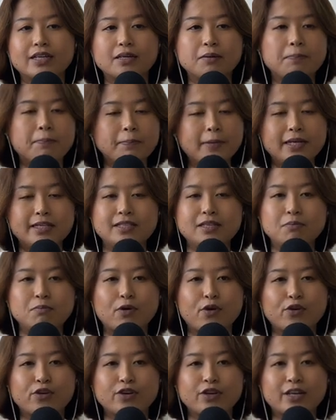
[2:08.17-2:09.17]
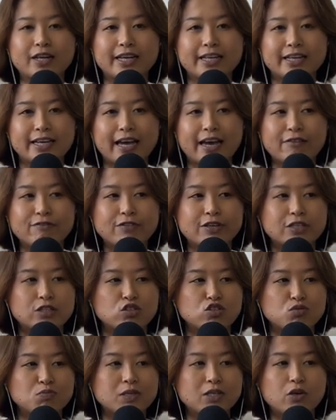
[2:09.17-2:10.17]
amazing partner like Kevin
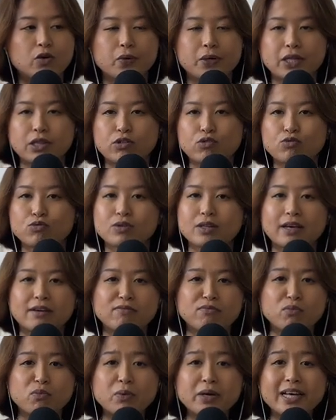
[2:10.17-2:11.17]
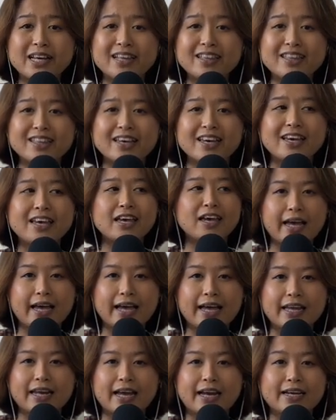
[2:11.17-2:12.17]
to be going through life with,
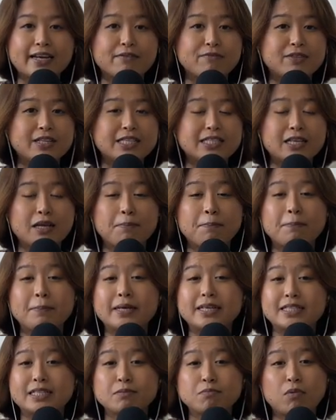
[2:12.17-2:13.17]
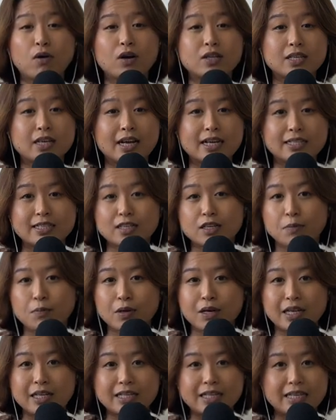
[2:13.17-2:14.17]
and I have this amazing podcast
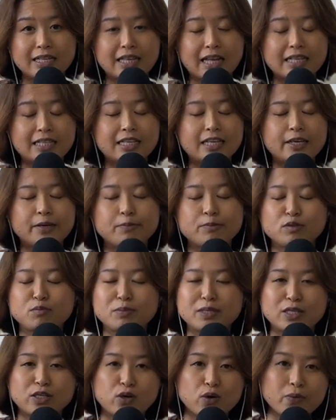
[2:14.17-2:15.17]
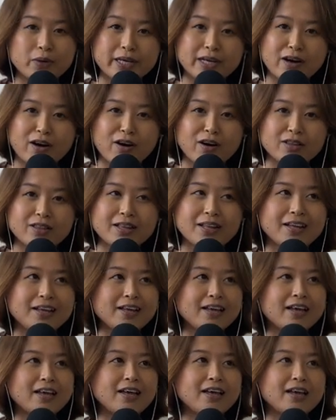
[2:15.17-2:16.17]
community that keeps me going on.
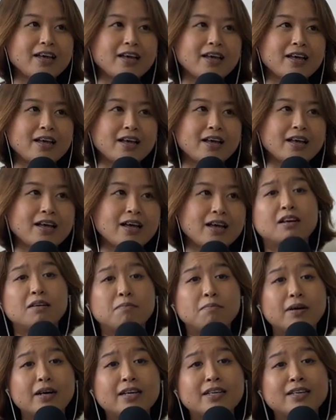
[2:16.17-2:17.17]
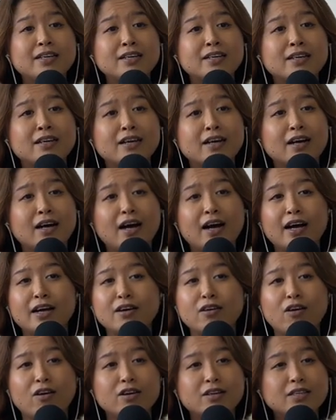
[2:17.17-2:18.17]
But I
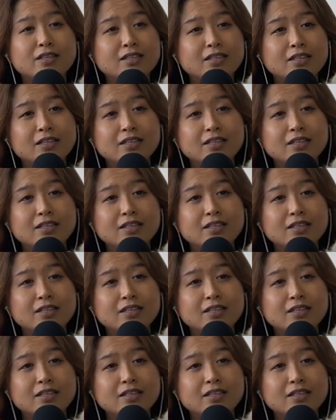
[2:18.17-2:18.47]
honestly